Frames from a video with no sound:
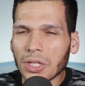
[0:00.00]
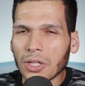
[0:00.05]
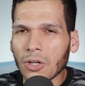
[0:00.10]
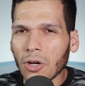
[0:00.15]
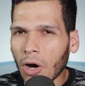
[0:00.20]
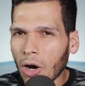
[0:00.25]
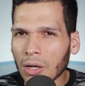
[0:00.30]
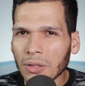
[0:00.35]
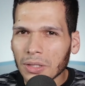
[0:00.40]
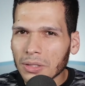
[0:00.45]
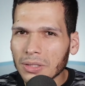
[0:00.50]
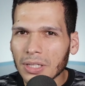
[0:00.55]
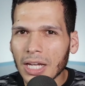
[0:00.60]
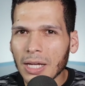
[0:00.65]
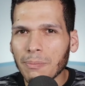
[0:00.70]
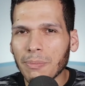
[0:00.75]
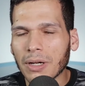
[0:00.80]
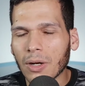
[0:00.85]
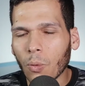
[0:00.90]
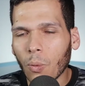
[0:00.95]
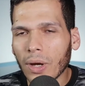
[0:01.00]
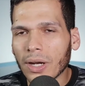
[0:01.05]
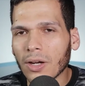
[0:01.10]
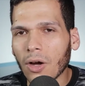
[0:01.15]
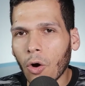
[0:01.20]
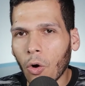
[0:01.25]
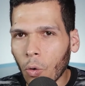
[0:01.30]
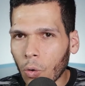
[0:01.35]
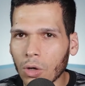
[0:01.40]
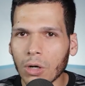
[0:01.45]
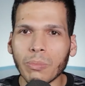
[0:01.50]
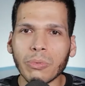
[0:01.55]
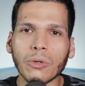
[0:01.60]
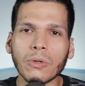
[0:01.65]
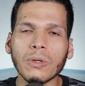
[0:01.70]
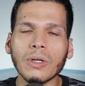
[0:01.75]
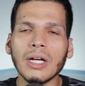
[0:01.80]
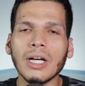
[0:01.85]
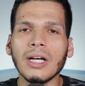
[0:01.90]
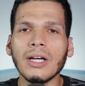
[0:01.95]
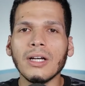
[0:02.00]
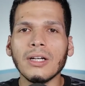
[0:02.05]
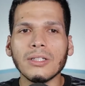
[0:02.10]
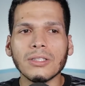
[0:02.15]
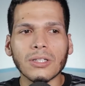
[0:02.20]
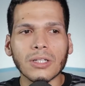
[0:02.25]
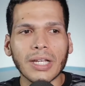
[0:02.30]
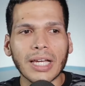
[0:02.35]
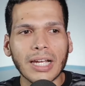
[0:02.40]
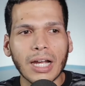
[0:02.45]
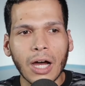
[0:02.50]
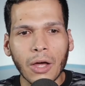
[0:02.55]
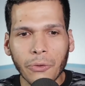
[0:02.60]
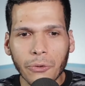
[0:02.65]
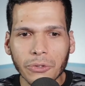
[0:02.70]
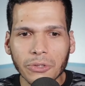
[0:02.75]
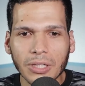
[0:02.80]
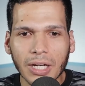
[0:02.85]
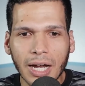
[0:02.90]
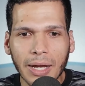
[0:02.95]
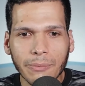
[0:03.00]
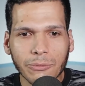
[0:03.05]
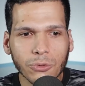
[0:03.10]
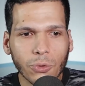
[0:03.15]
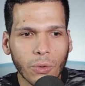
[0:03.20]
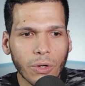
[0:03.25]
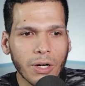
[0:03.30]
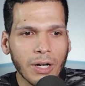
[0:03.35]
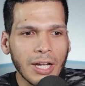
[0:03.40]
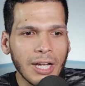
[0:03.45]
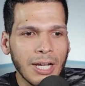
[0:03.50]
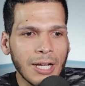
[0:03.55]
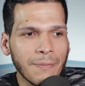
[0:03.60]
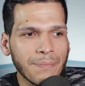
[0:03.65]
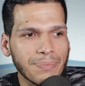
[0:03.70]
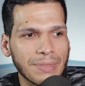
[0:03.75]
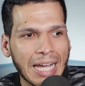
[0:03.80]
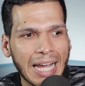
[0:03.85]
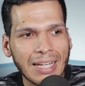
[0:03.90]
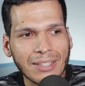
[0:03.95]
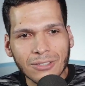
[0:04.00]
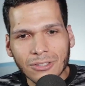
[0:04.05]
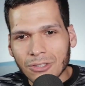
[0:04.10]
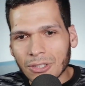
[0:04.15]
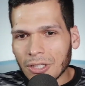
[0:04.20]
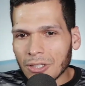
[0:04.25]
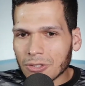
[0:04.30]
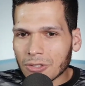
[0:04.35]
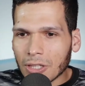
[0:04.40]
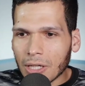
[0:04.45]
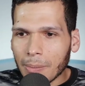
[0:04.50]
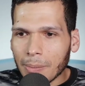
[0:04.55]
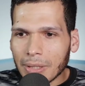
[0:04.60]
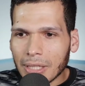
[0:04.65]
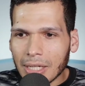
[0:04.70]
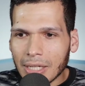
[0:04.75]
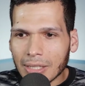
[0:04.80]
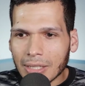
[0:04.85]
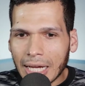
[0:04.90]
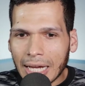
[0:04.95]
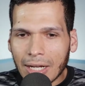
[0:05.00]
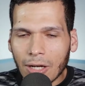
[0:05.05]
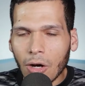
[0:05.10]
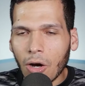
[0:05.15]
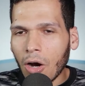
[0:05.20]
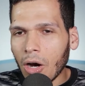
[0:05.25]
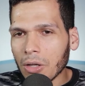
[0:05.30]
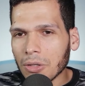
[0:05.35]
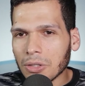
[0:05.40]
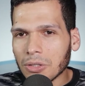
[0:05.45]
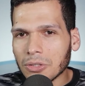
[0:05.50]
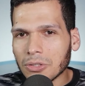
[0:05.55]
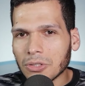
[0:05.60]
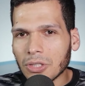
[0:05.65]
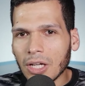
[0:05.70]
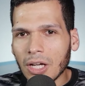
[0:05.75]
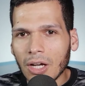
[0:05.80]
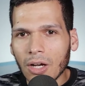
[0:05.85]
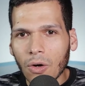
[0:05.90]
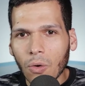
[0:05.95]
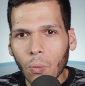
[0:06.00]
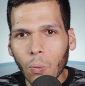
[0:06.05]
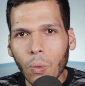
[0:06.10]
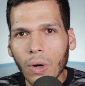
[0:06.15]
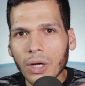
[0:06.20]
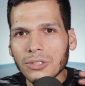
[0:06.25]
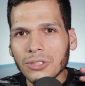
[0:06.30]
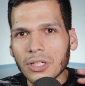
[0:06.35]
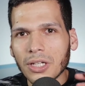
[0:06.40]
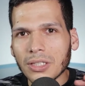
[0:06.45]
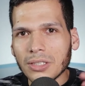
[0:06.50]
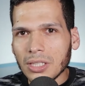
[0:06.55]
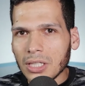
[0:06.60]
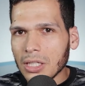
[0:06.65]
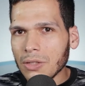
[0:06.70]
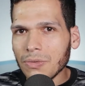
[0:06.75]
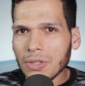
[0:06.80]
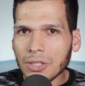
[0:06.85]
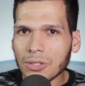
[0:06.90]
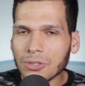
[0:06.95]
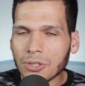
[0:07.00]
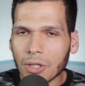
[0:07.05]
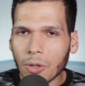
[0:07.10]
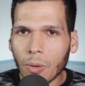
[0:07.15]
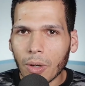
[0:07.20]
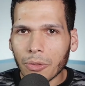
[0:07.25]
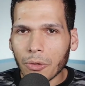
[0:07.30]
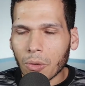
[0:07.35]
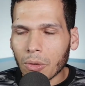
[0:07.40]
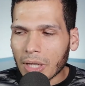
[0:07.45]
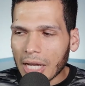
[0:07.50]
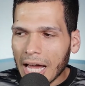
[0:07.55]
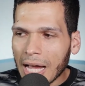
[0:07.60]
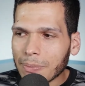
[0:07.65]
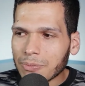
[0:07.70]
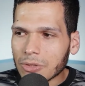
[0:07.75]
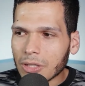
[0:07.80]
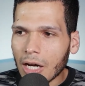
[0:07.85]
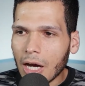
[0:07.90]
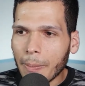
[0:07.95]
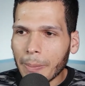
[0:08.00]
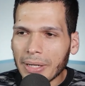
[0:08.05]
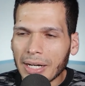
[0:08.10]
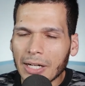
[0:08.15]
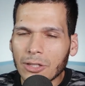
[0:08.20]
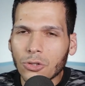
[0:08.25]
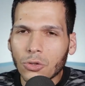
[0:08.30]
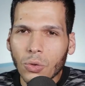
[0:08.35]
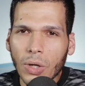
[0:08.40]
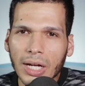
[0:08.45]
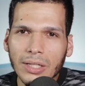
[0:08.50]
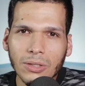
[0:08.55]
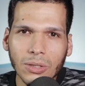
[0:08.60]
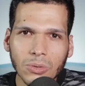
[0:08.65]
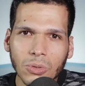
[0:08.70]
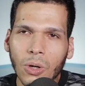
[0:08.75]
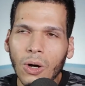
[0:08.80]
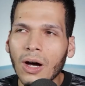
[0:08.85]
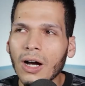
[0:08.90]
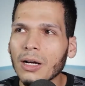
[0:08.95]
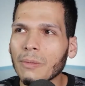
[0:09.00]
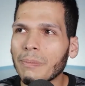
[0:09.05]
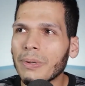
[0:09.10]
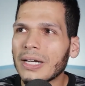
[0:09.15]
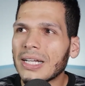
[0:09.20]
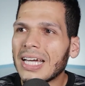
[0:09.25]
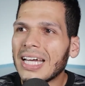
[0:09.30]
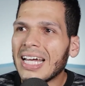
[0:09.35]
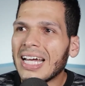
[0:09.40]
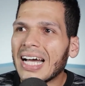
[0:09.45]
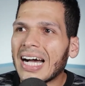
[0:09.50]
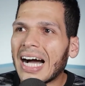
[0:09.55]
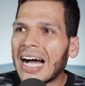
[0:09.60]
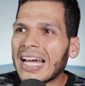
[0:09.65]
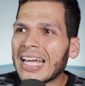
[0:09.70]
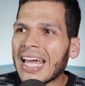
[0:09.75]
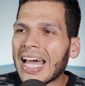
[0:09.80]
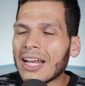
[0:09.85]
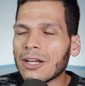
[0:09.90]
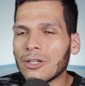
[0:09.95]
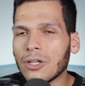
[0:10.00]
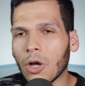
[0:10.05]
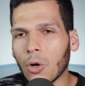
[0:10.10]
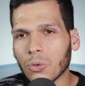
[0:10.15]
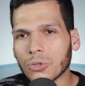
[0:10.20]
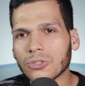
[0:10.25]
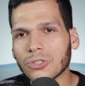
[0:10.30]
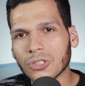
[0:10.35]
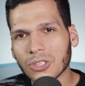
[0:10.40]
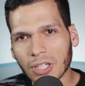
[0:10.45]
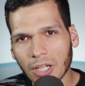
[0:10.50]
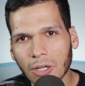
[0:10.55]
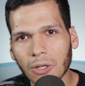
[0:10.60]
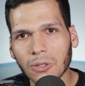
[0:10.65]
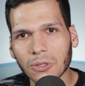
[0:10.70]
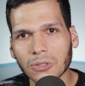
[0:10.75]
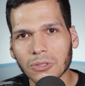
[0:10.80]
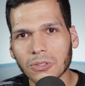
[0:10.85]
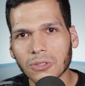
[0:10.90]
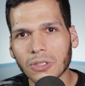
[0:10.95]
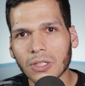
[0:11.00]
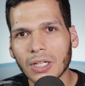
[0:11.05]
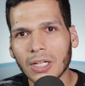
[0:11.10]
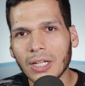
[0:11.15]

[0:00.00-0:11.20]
call a date, but it went horrible, to like other times where I'd see somebody at college watching a TV show on their laptop and I tried to talk, but I had no skills